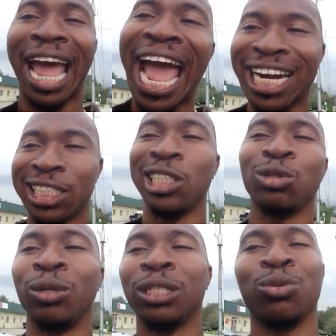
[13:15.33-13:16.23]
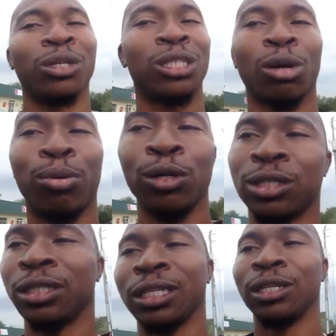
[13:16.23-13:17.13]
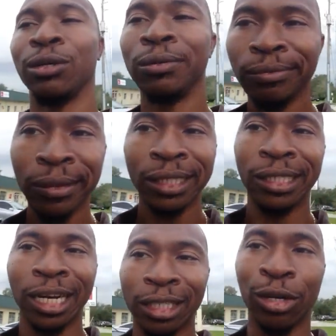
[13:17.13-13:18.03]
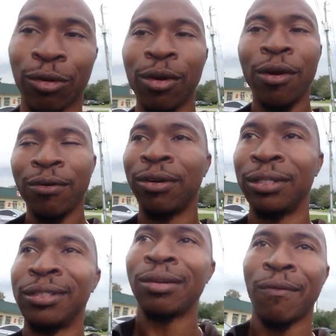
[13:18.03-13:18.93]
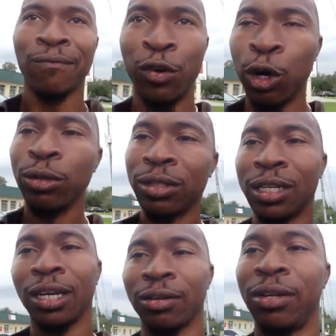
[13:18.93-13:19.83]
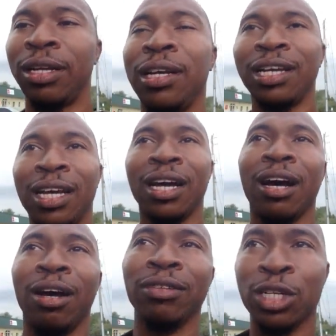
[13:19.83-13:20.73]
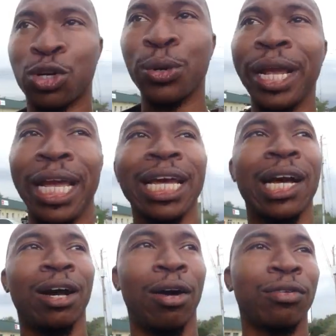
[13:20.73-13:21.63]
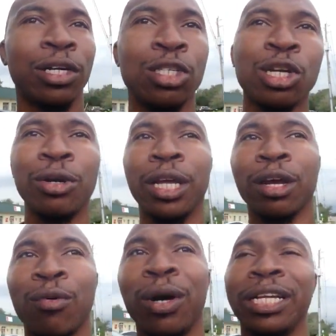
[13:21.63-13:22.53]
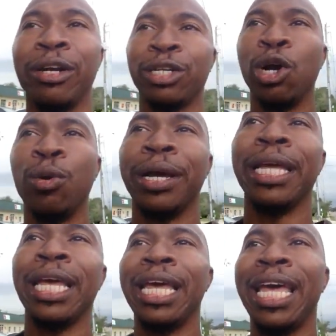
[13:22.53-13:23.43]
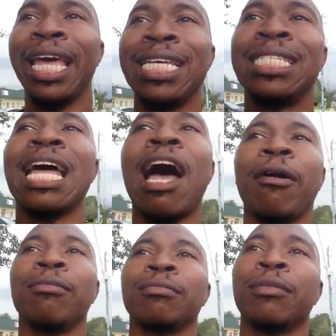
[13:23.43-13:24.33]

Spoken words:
actions, which we're supposed to, judge the fruit of the tree of concerning of what they're doing, is not